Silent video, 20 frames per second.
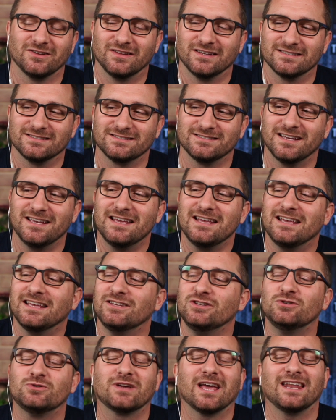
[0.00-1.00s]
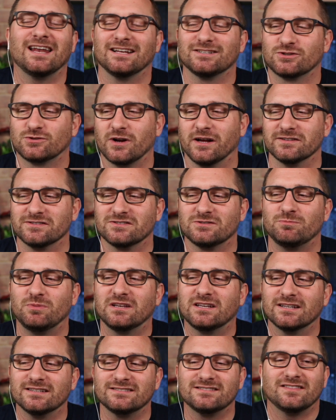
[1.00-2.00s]
on this, you cannot trust,
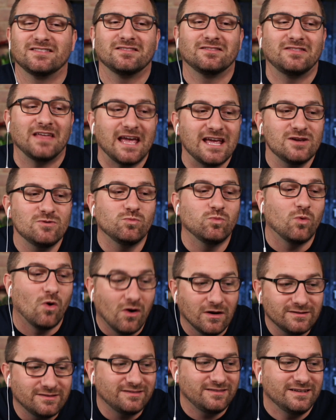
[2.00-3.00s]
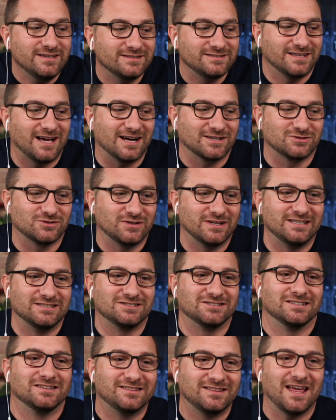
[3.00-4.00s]
because they want the
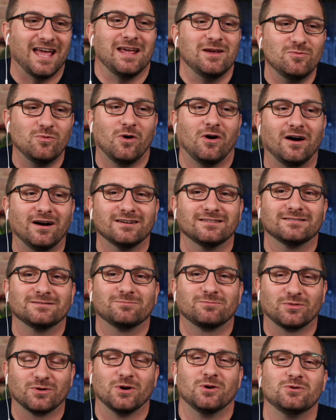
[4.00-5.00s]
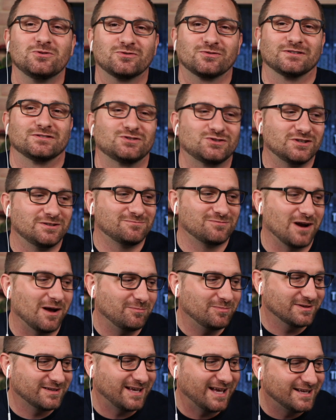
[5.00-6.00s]
indoctrination. They want pro-Christian
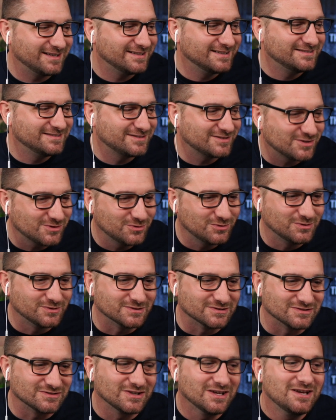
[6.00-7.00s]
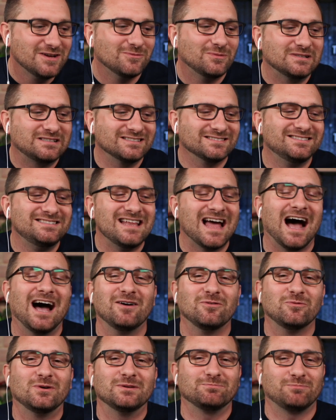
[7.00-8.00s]
propaganda in schools, which is
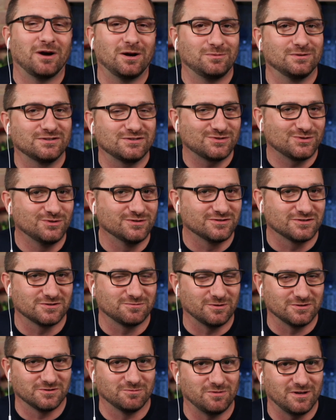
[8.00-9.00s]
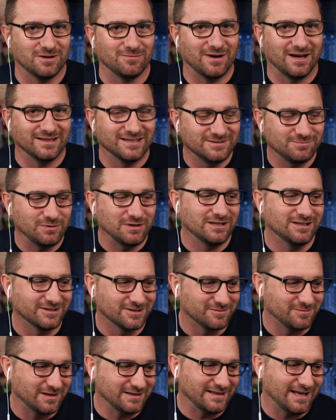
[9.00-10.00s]
not what public schools are supposed to be about. Let's be
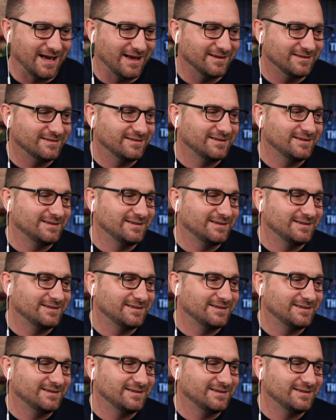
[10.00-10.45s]
clear about that.